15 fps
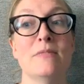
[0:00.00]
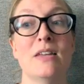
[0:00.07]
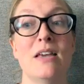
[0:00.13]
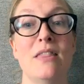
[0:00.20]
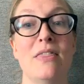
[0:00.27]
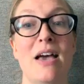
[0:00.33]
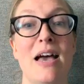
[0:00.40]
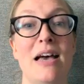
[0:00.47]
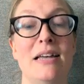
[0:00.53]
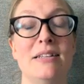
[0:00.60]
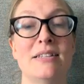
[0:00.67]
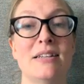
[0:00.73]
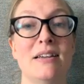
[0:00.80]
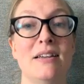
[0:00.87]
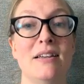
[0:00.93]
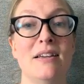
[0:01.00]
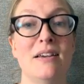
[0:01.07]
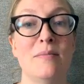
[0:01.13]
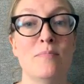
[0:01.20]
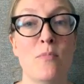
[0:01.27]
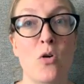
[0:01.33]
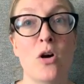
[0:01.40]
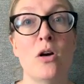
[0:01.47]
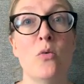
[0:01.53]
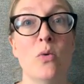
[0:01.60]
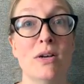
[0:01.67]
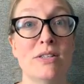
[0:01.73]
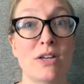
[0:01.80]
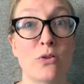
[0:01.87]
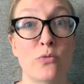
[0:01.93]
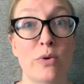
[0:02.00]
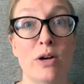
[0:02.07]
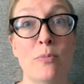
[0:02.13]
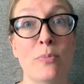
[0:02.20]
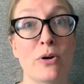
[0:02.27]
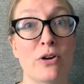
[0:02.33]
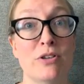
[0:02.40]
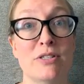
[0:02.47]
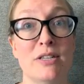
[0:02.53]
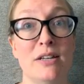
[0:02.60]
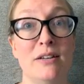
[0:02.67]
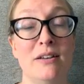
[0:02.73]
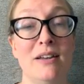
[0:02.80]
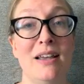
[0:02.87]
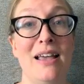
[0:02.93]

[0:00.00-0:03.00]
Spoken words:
that Maura was a real person,